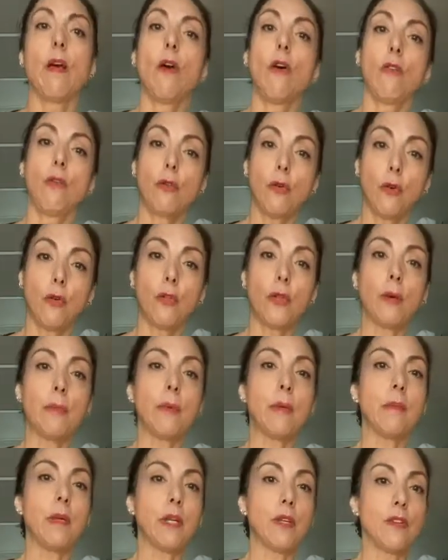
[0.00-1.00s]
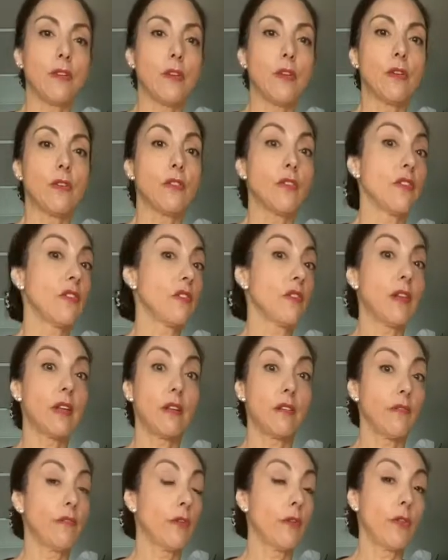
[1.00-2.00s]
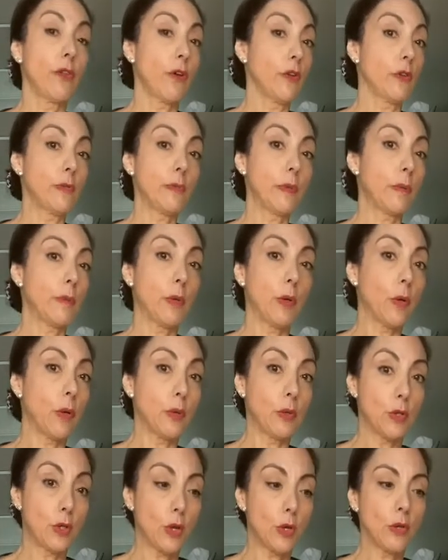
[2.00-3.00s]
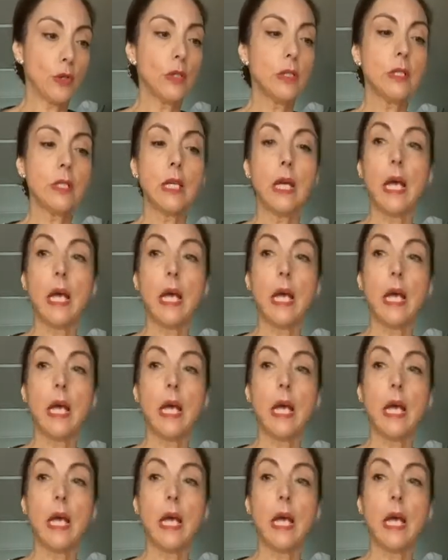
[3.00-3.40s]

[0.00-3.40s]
for Thermomix users and for those people who don't.